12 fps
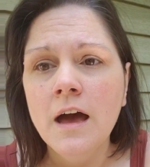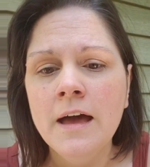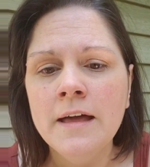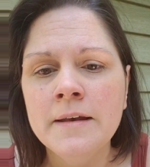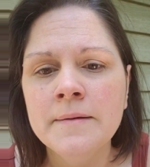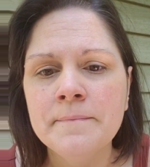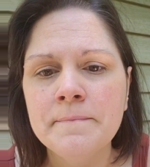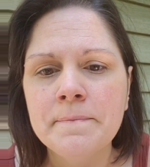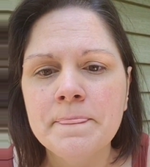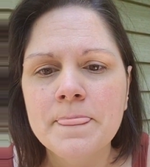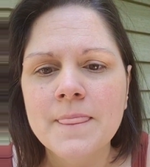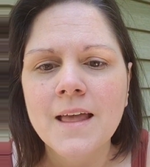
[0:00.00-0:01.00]
And
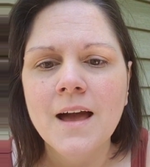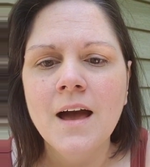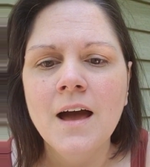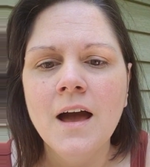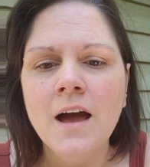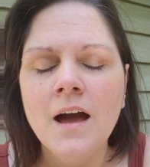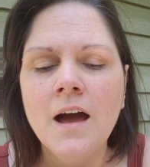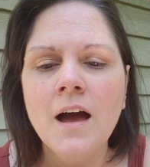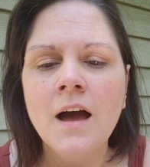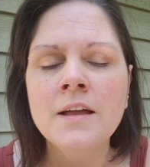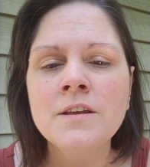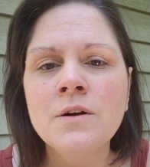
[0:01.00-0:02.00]

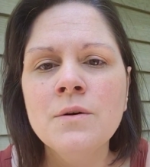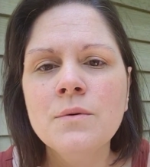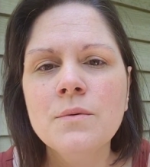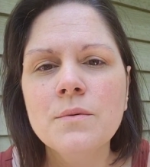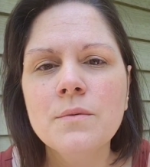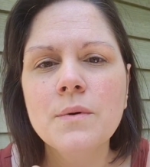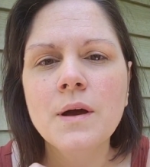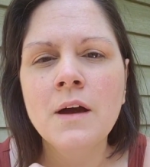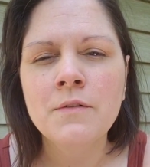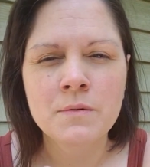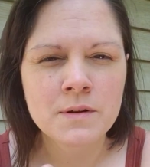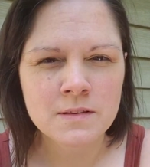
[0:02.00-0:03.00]
I know
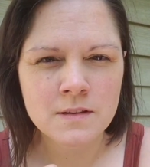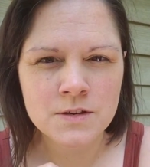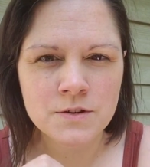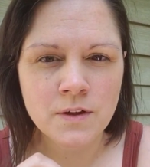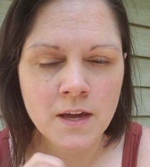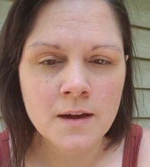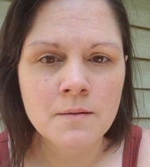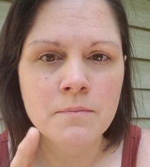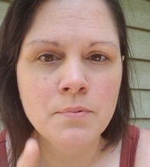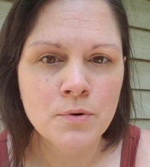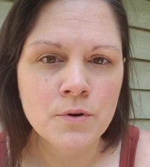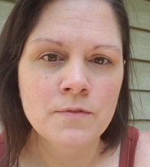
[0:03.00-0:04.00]
everyone says you can't
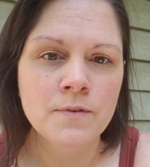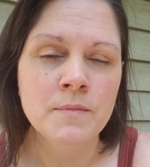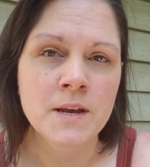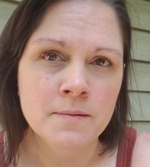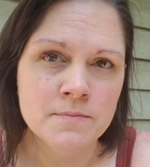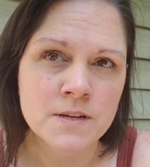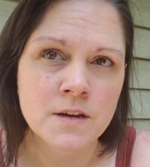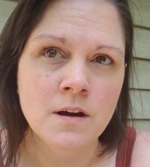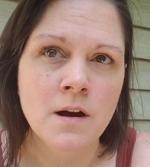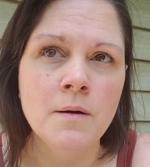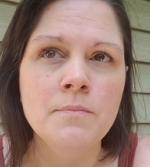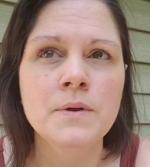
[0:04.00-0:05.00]
pour from an empty
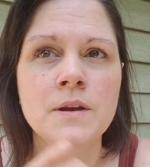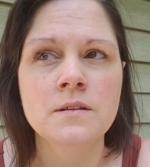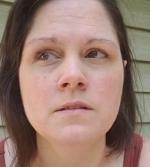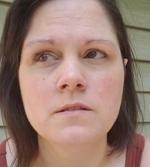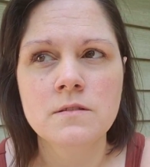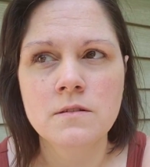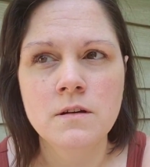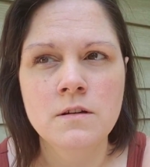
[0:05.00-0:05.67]
cup, and it's,